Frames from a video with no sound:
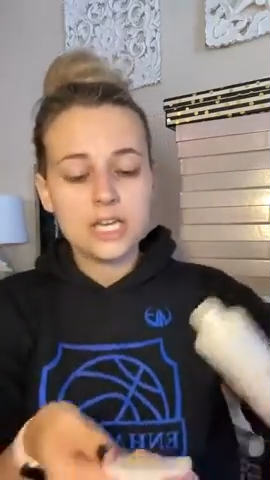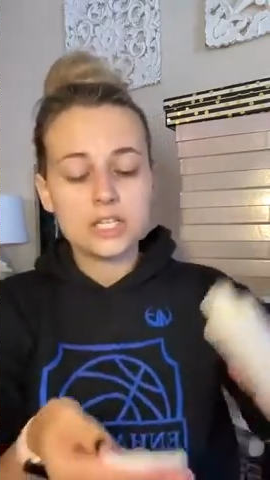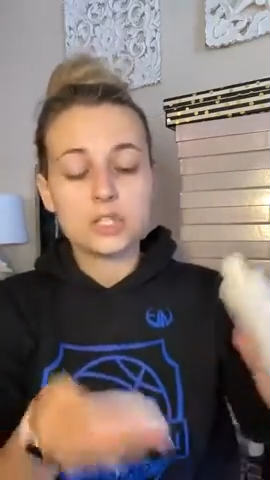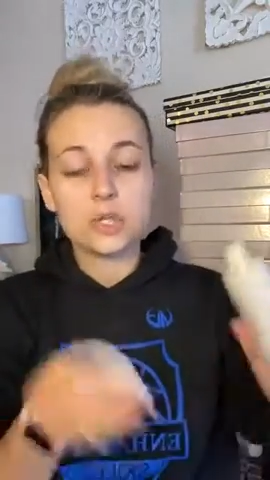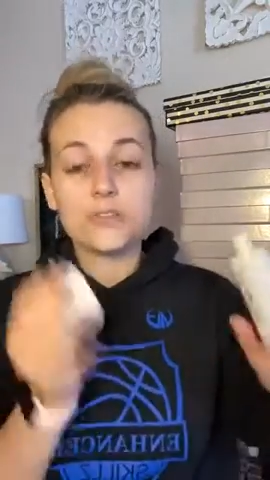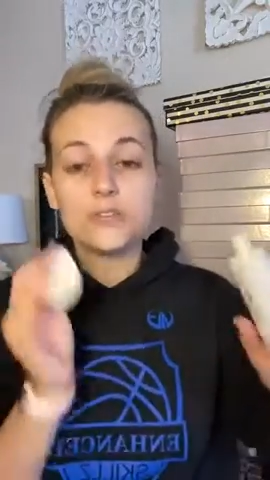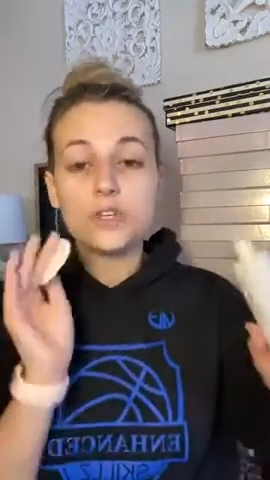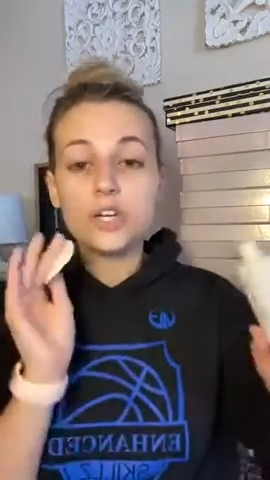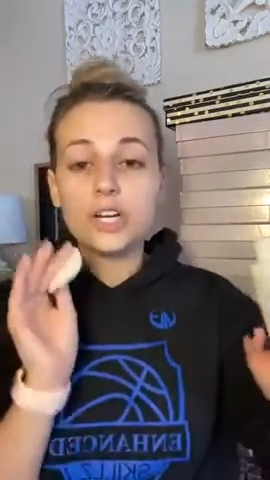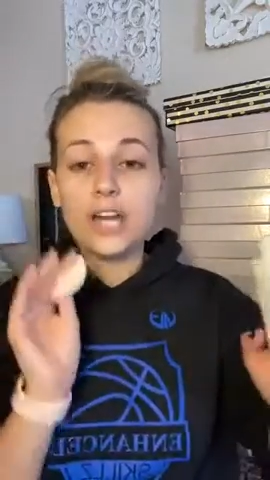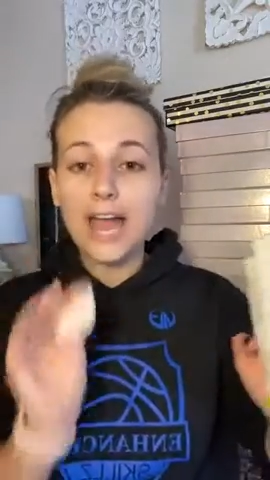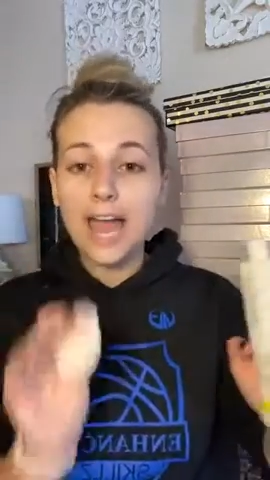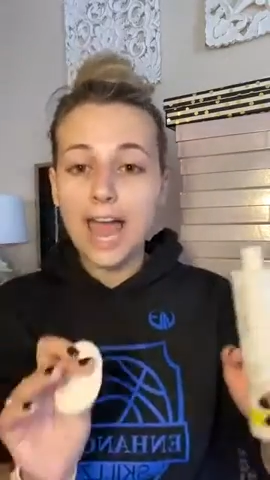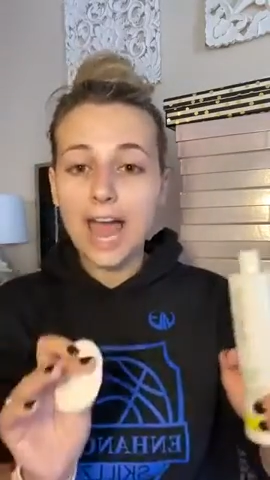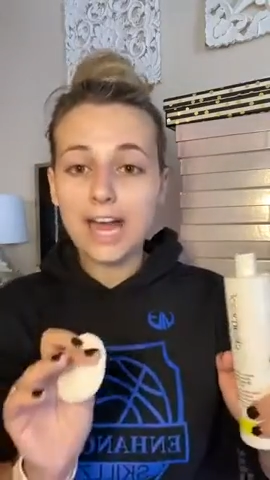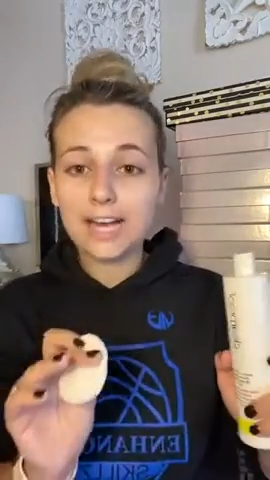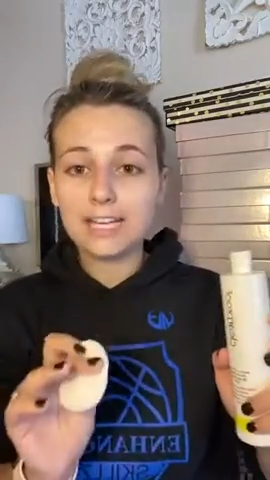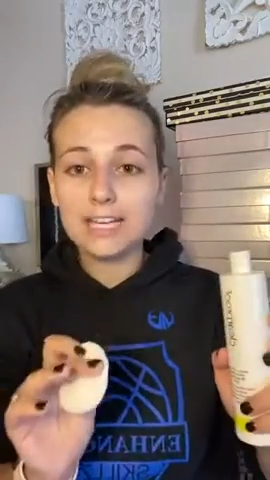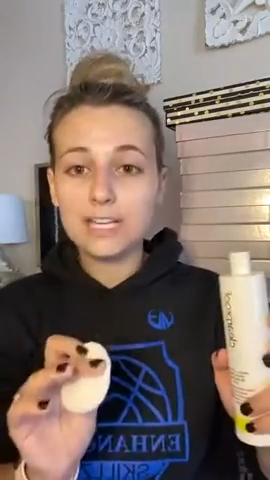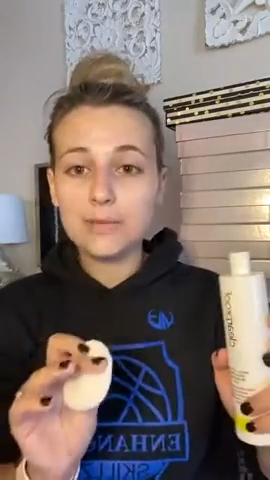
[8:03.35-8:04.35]
So if you're
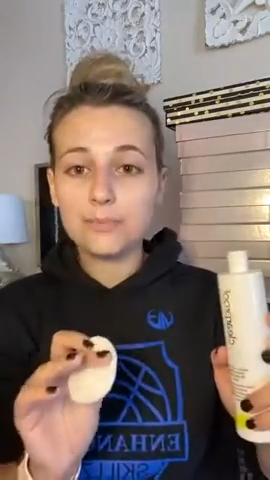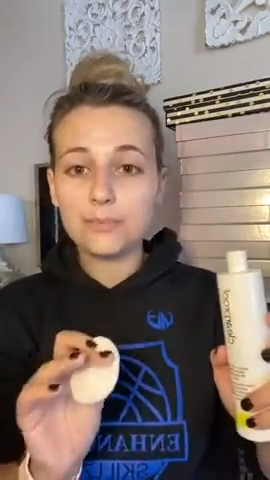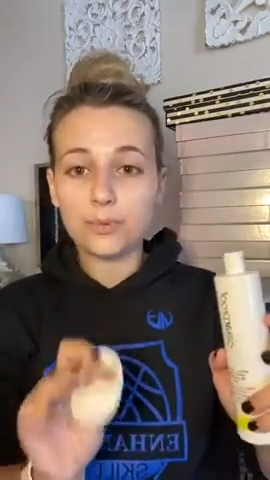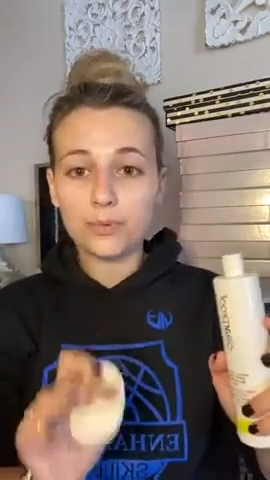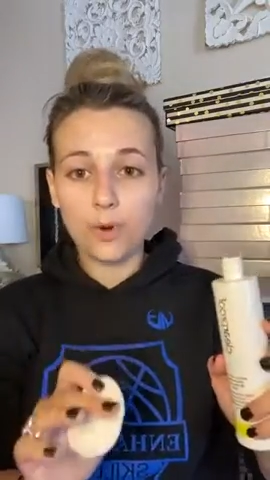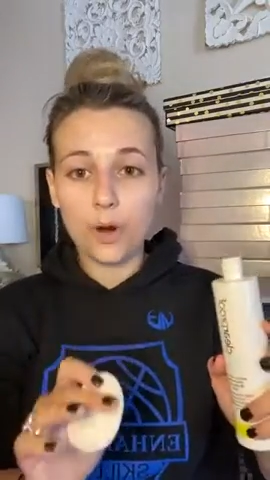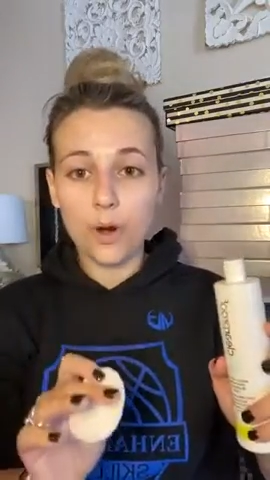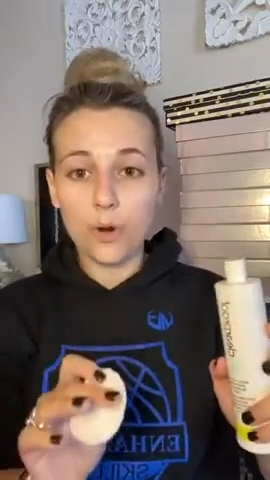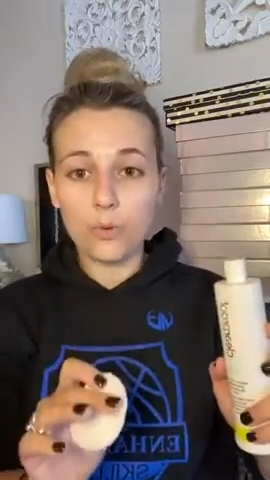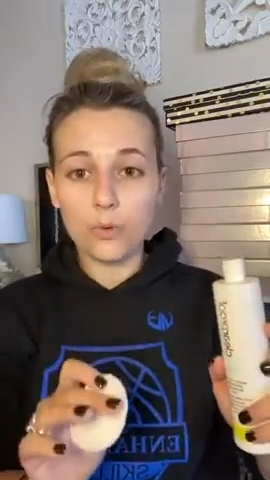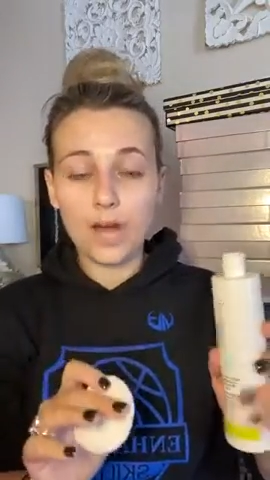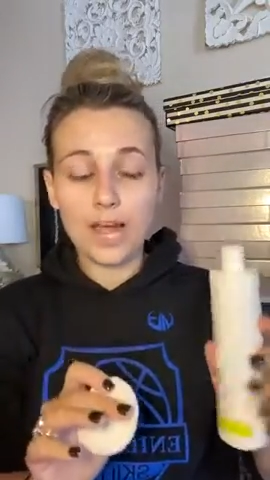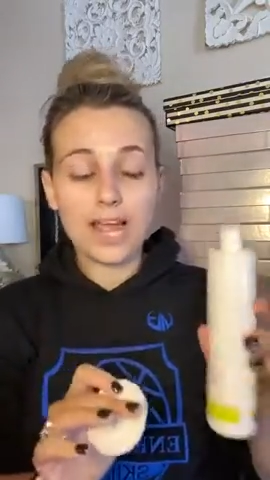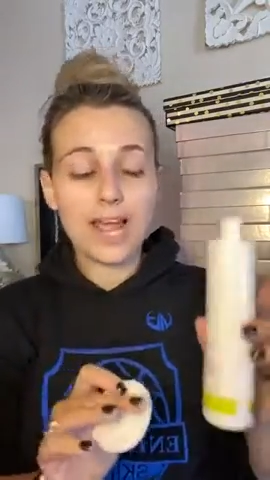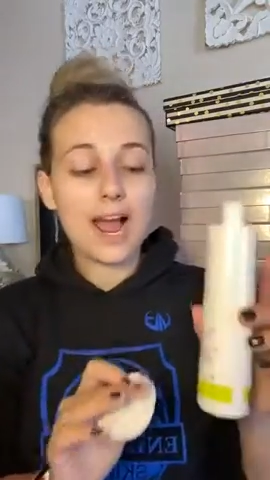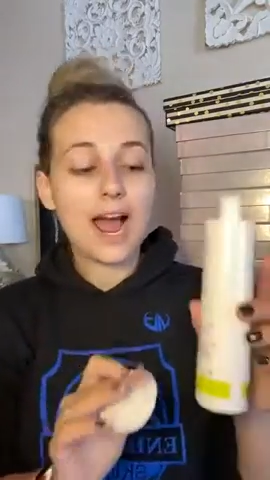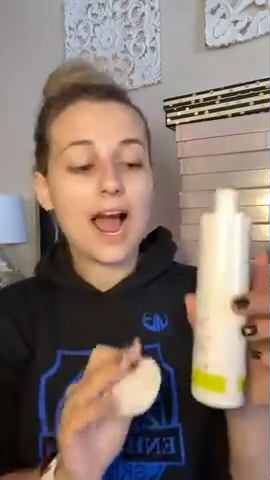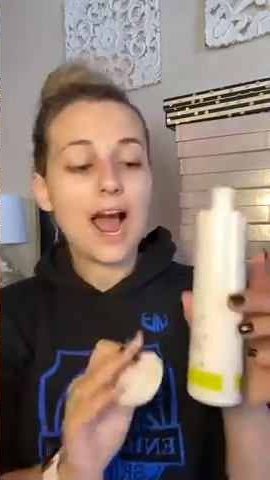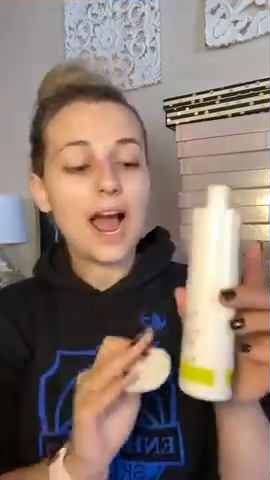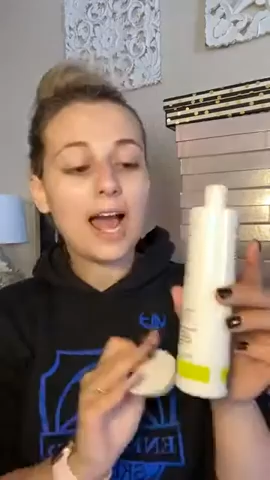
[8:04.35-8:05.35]
acne prone, I
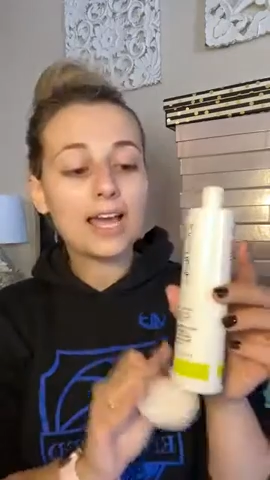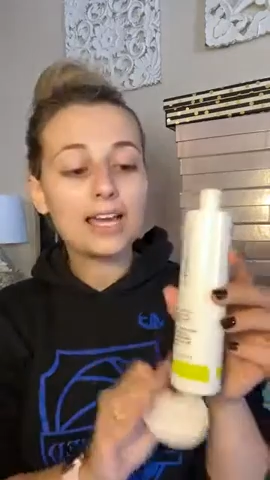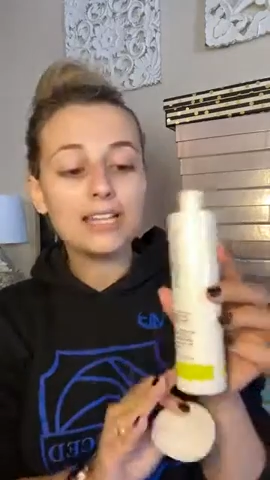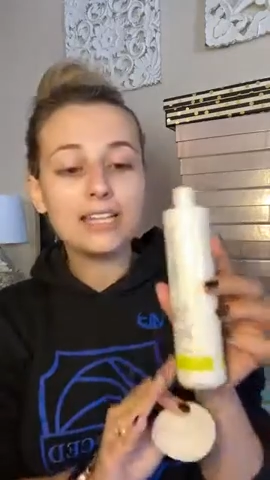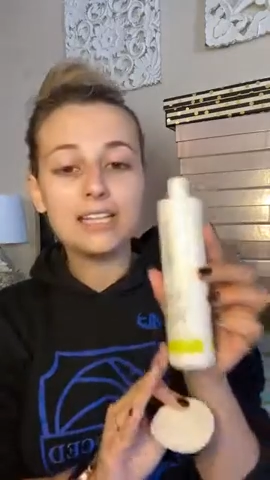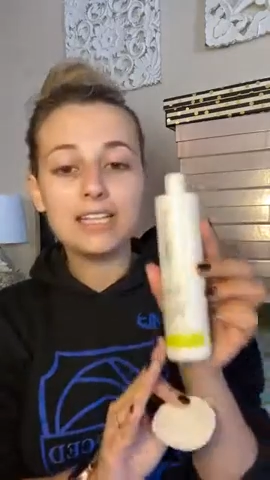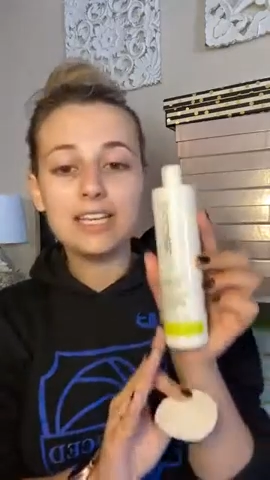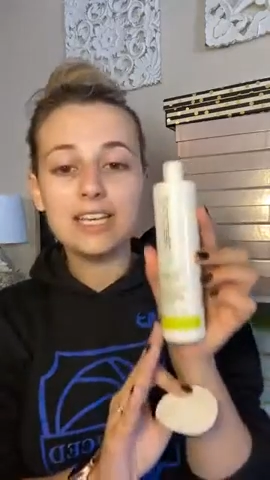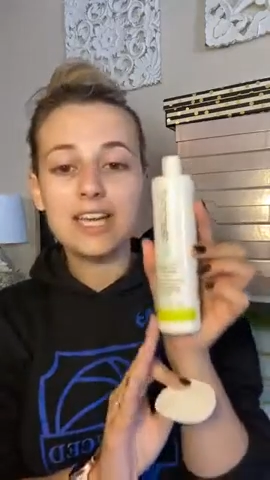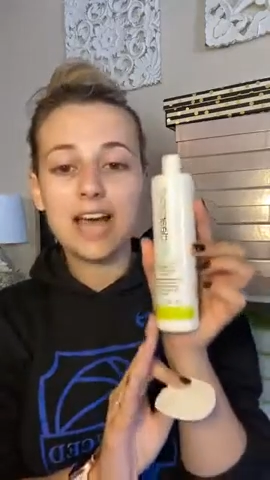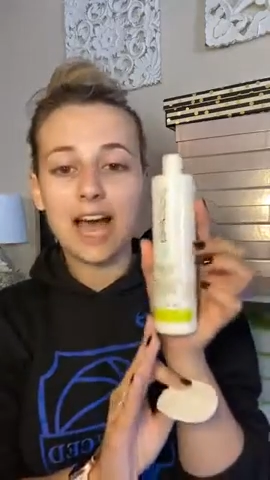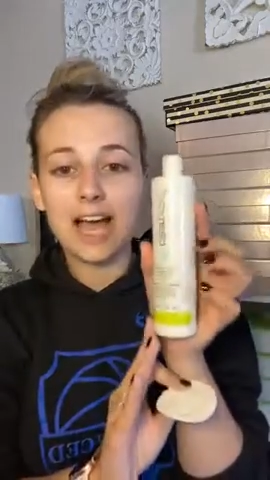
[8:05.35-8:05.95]
highly,